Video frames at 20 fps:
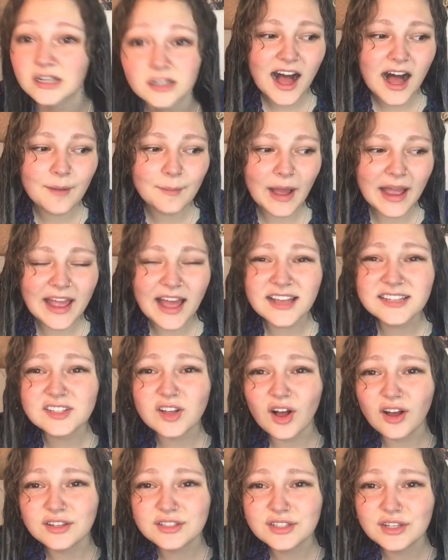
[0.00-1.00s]
Um, I guess
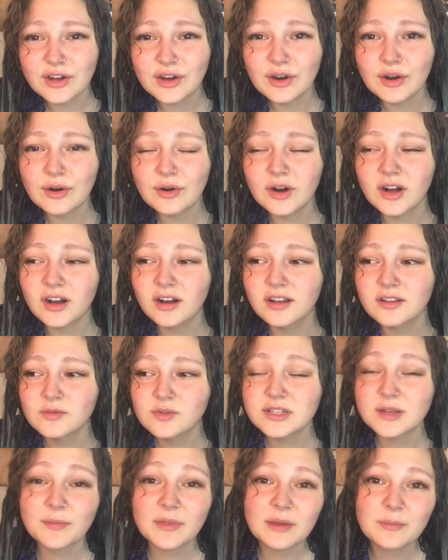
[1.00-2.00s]
also
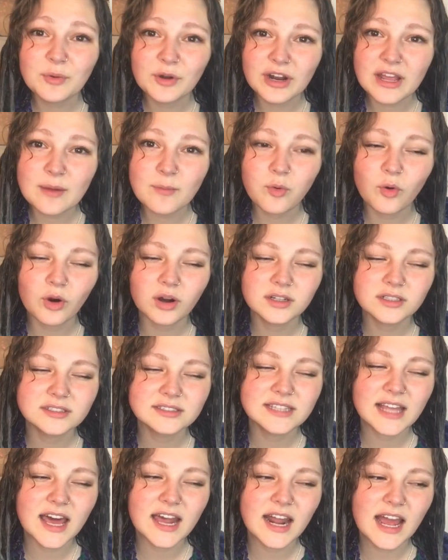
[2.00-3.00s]
something pretty important
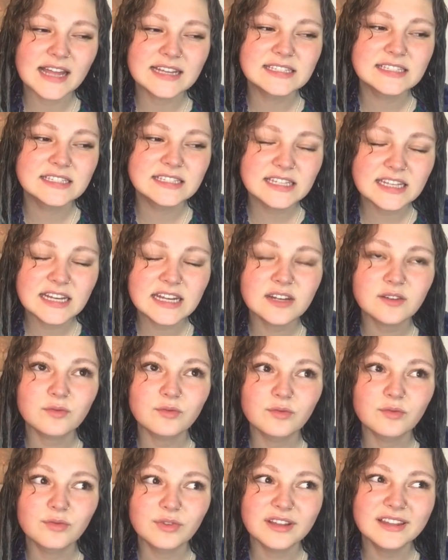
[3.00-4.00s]
that I didn't
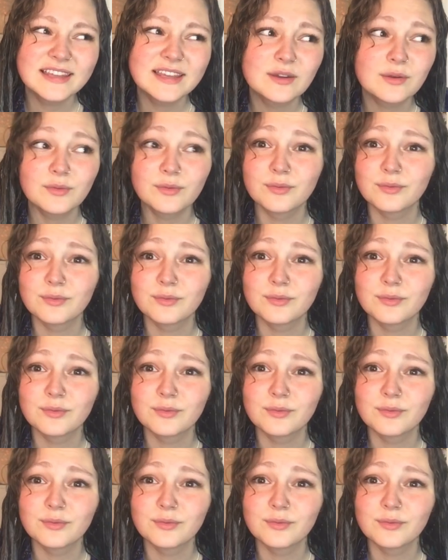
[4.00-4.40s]
really